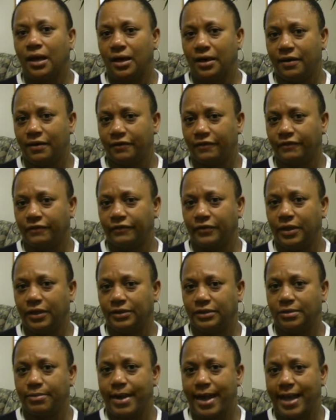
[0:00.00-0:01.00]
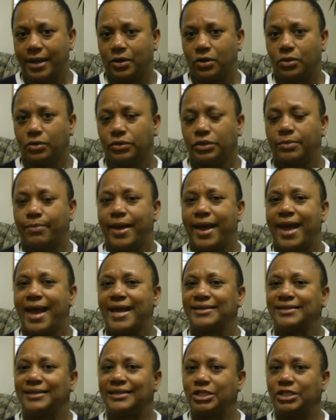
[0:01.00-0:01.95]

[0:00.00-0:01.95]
of tobacco to pass